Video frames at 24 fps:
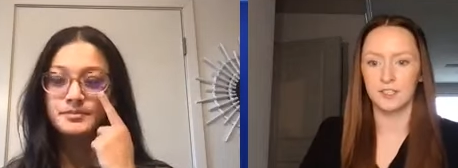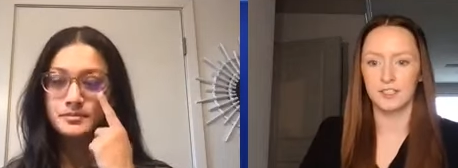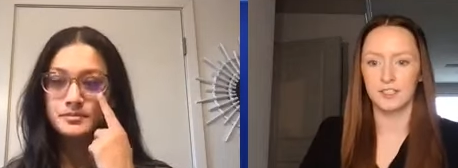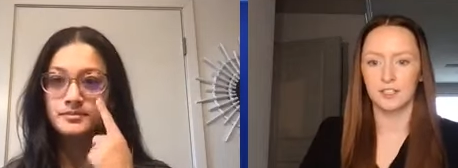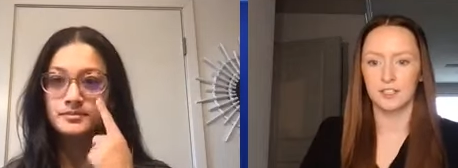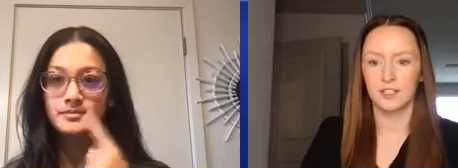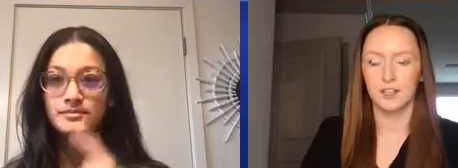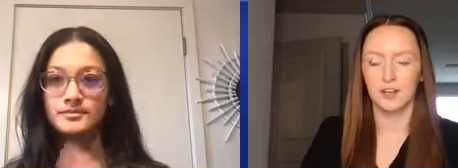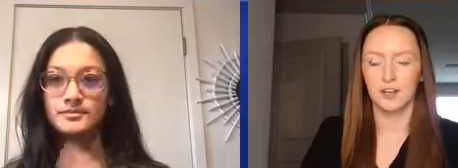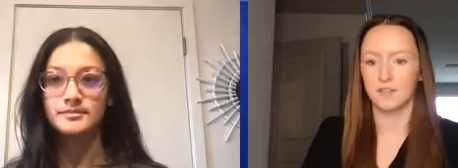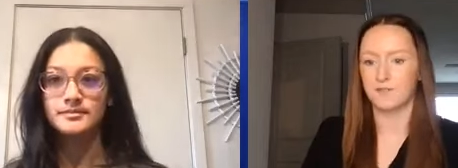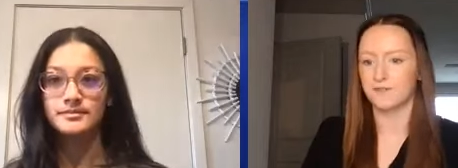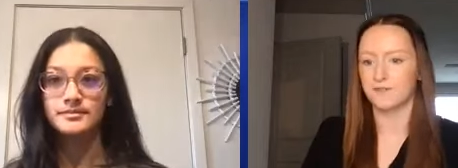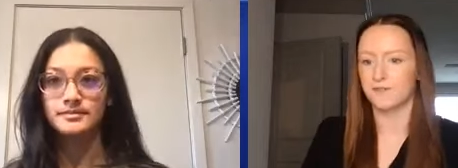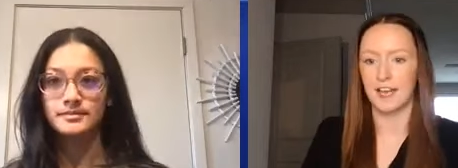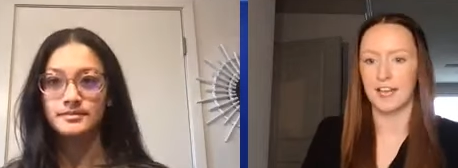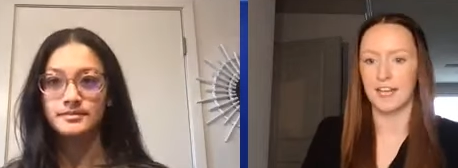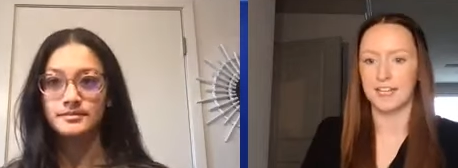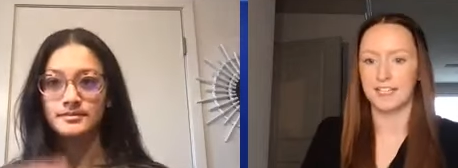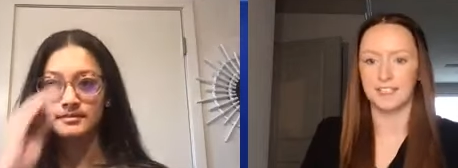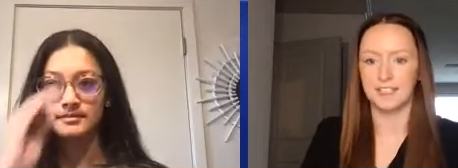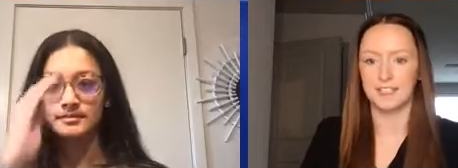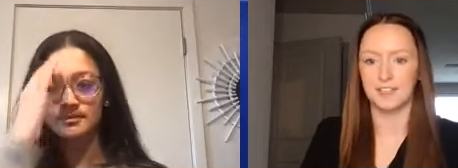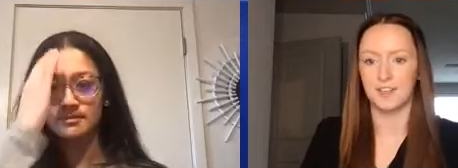Speaker 1: their
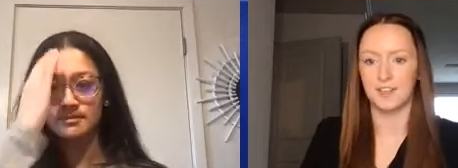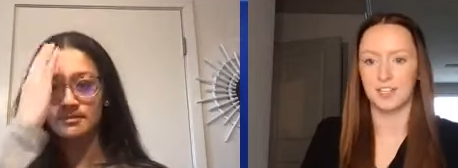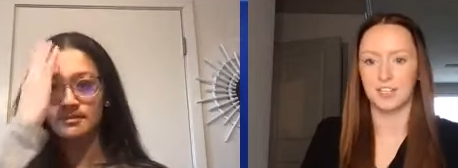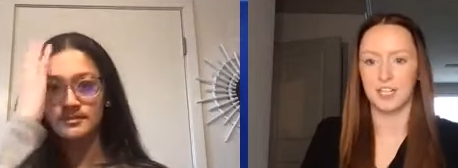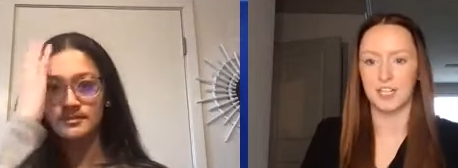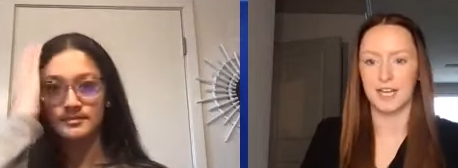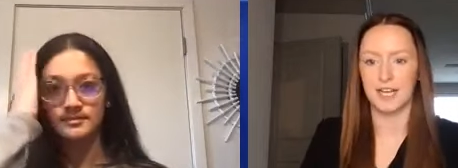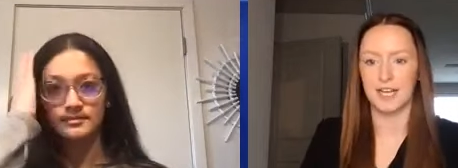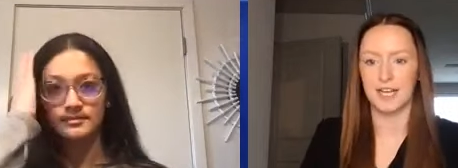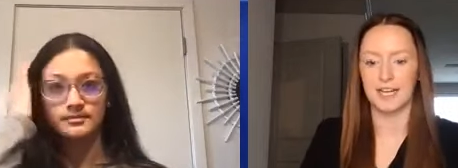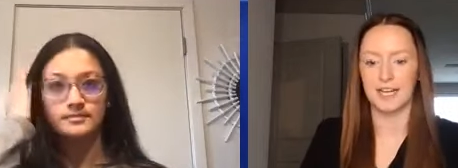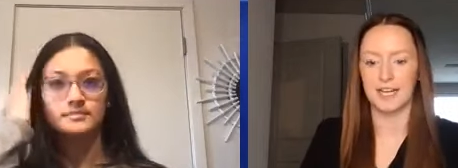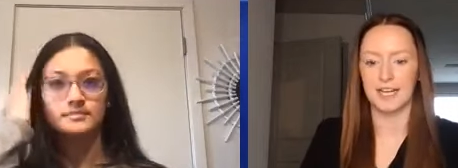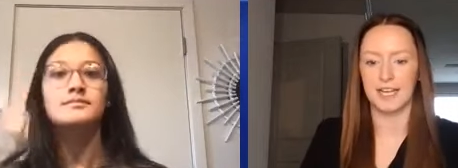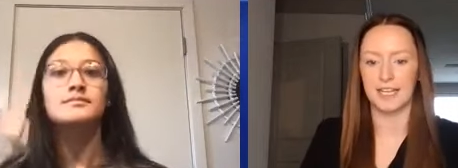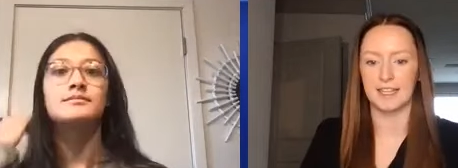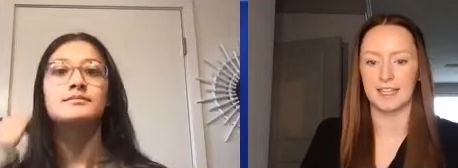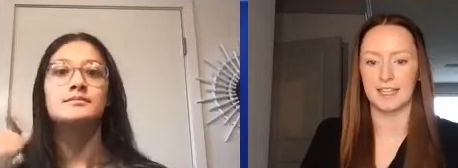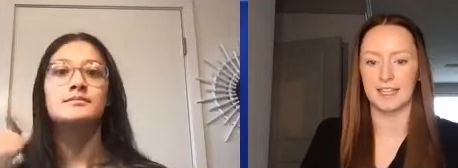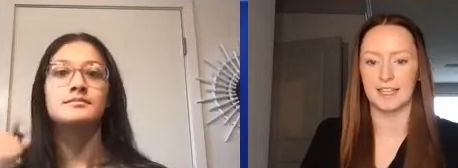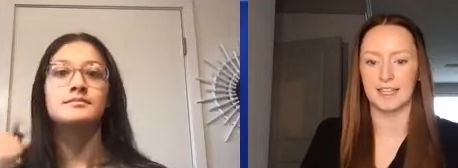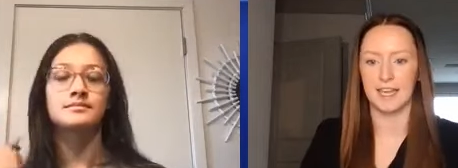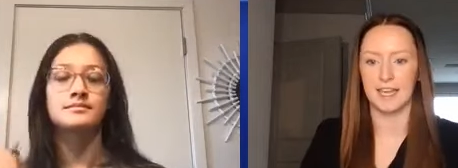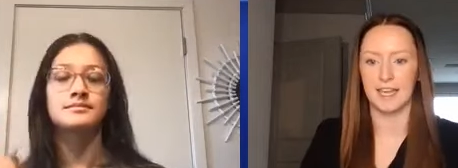fighting division, and
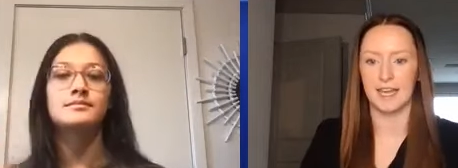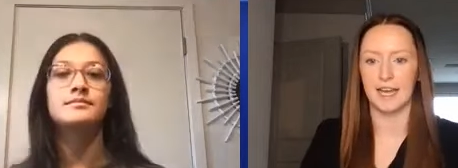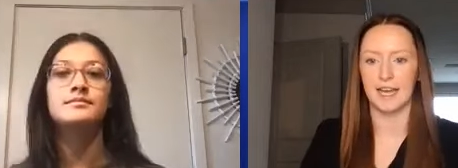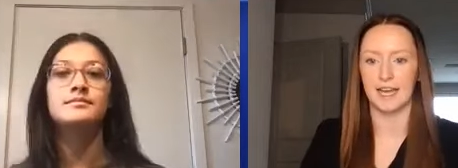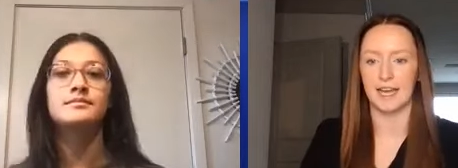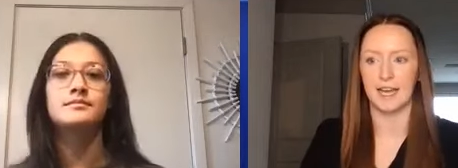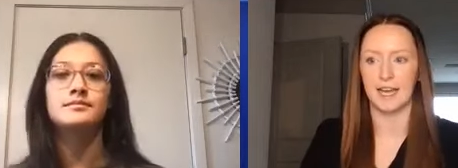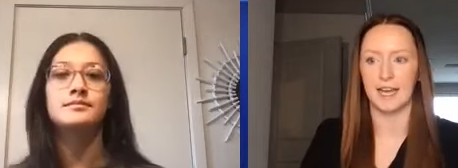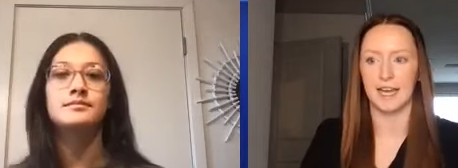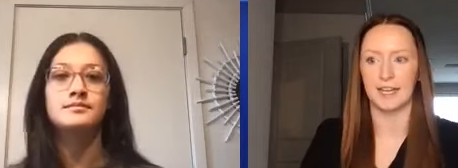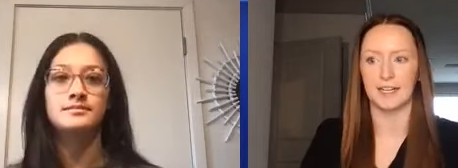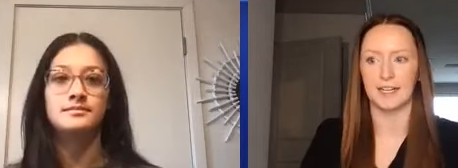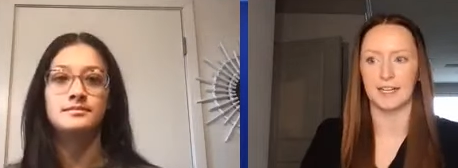then they mm-hmm.